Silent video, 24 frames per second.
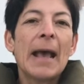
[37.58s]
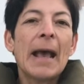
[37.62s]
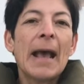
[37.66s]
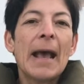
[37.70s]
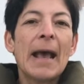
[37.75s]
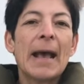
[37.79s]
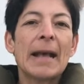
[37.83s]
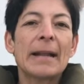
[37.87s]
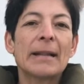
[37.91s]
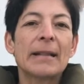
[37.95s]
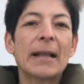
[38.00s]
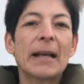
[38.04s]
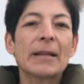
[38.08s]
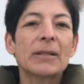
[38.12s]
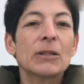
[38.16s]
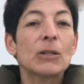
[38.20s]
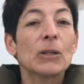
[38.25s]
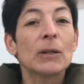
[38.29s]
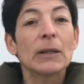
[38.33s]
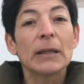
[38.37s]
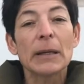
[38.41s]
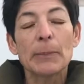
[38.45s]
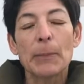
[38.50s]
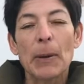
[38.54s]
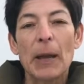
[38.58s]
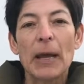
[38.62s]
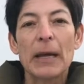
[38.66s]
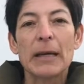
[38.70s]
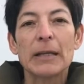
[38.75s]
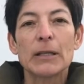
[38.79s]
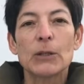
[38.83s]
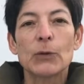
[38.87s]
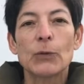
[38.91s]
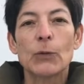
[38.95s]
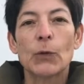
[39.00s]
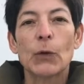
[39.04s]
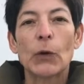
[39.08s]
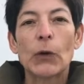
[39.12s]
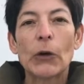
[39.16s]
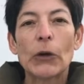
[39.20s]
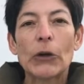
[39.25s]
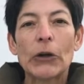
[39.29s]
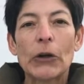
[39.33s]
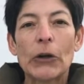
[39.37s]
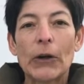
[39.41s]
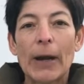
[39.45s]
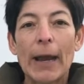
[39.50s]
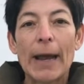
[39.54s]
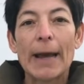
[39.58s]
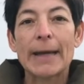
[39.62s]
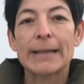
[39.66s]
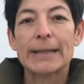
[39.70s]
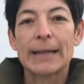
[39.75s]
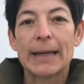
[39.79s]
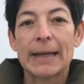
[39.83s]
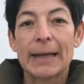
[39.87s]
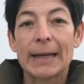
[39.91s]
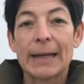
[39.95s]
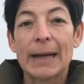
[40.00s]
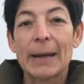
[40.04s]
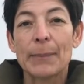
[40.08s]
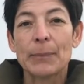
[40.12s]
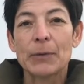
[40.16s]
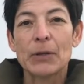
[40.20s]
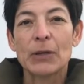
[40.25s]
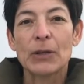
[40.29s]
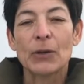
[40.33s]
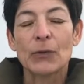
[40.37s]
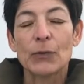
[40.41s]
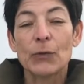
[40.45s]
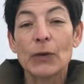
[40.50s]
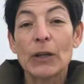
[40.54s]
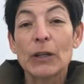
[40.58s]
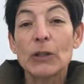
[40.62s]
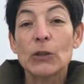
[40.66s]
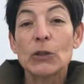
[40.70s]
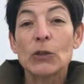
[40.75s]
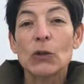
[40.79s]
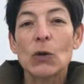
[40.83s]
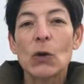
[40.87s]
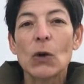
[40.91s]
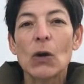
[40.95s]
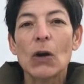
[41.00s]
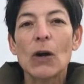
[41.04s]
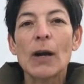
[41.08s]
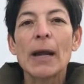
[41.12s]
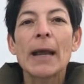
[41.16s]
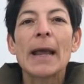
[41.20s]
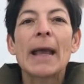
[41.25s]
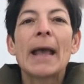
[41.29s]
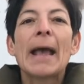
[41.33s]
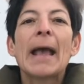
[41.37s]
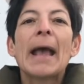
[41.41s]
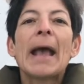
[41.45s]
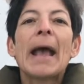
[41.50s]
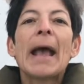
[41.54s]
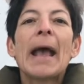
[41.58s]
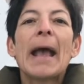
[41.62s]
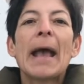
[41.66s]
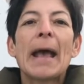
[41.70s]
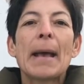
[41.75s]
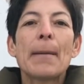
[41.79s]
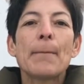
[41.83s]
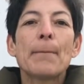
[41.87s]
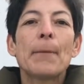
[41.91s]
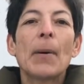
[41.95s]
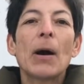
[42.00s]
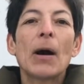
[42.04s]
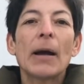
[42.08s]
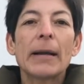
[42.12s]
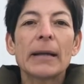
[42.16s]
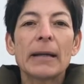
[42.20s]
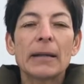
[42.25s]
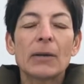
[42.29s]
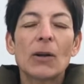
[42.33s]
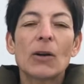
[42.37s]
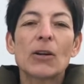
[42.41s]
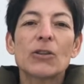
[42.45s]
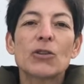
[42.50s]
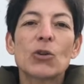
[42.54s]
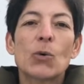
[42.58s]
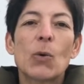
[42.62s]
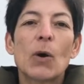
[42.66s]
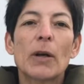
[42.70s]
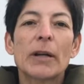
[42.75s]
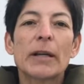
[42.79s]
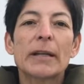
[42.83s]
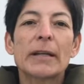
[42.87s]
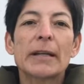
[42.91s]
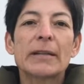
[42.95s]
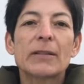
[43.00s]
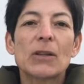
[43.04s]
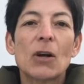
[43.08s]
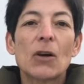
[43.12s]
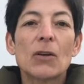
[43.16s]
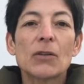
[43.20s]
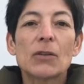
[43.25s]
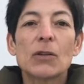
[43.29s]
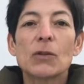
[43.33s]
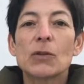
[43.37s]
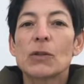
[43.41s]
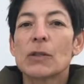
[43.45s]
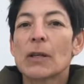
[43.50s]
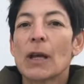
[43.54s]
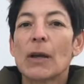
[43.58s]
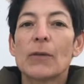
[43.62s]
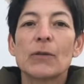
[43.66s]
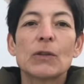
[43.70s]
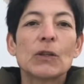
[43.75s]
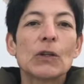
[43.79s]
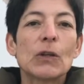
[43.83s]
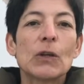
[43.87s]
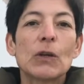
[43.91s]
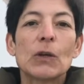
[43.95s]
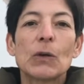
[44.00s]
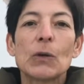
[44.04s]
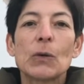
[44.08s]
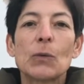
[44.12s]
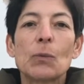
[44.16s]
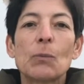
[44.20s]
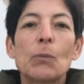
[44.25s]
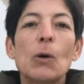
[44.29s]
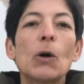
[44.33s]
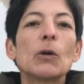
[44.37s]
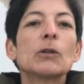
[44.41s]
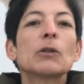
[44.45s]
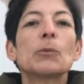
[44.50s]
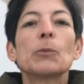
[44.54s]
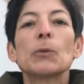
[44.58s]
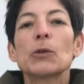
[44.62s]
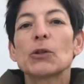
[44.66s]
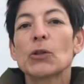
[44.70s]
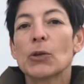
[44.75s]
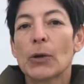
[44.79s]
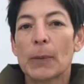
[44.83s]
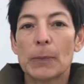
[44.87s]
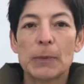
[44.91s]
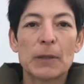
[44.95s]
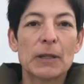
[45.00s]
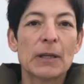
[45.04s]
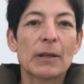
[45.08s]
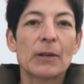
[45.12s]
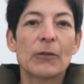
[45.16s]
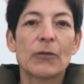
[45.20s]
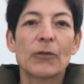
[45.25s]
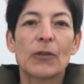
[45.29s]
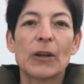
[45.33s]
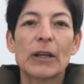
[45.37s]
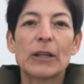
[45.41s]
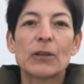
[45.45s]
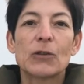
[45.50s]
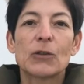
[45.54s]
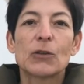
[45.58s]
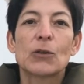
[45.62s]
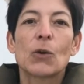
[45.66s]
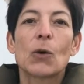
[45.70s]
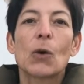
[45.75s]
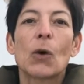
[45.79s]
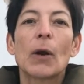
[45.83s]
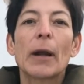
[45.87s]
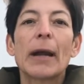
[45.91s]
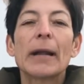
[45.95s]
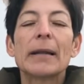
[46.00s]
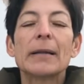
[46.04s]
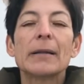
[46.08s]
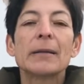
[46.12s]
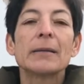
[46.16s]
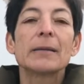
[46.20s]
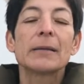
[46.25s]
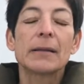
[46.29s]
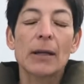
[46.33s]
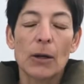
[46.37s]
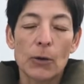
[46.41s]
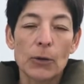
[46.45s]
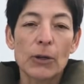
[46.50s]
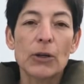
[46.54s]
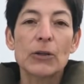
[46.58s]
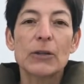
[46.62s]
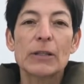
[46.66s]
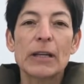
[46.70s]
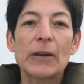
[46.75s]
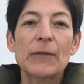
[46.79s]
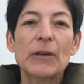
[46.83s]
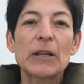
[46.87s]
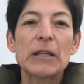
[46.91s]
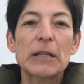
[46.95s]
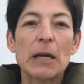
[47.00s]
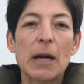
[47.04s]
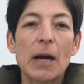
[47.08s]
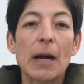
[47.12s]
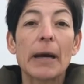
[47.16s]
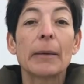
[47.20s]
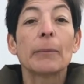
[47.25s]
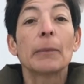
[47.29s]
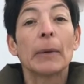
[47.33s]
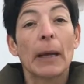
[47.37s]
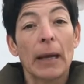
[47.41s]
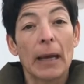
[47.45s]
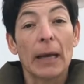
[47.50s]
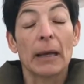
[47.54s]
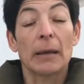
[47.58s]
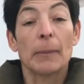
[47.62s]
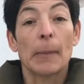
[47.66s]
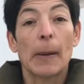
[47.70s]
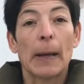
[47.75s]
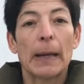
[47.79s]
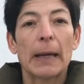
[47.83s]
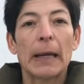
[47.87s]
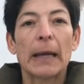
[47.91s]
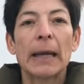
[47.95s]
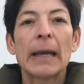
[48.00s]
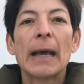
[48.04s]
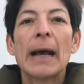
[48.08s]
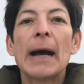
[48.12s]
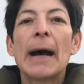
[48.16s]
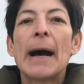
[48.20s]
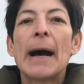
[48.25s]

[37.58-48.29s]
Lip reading: And that certainly pays for your gas getting up to your feed store. And buying in large quantities also saves you multiple trips to the feed store, and so you're saving time and money.